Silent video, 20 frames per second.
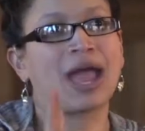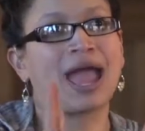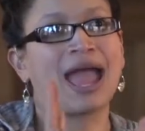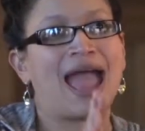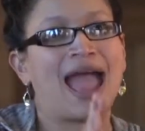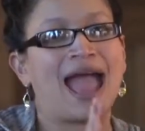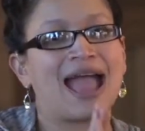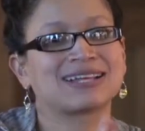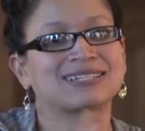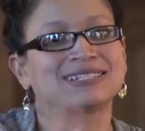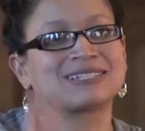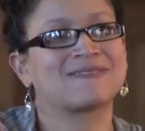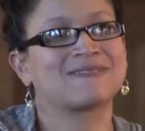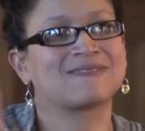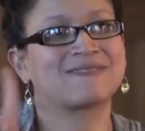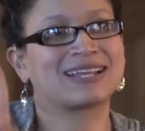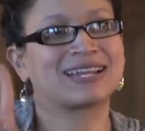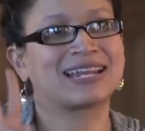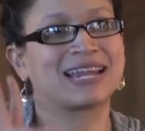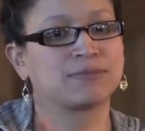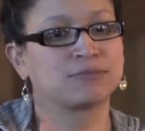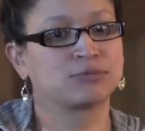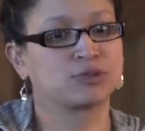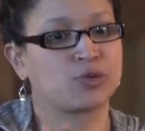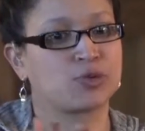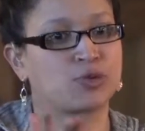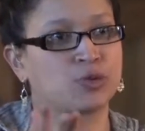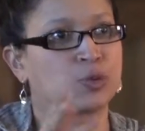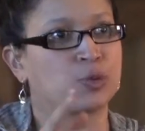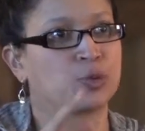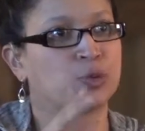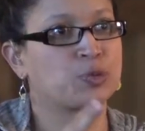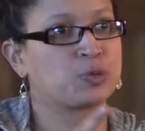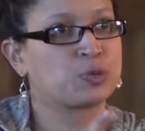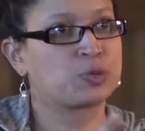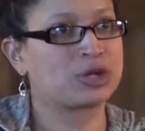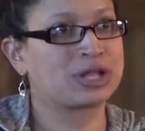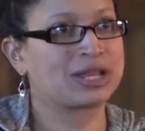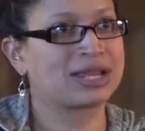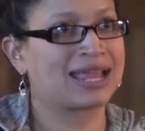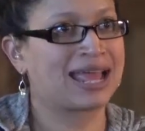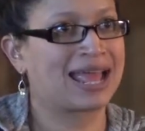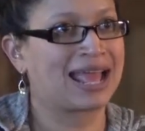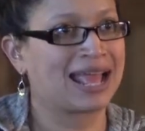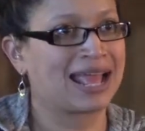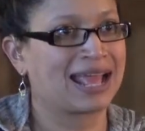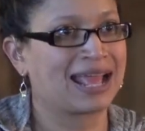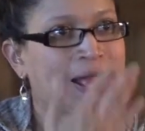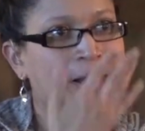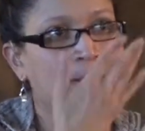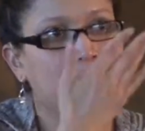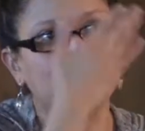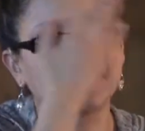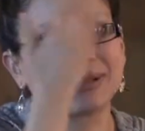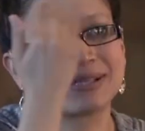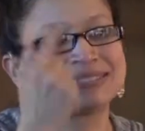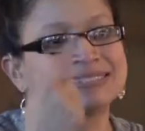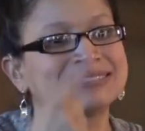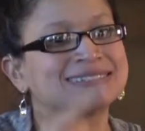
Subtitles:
video relay service. So asking the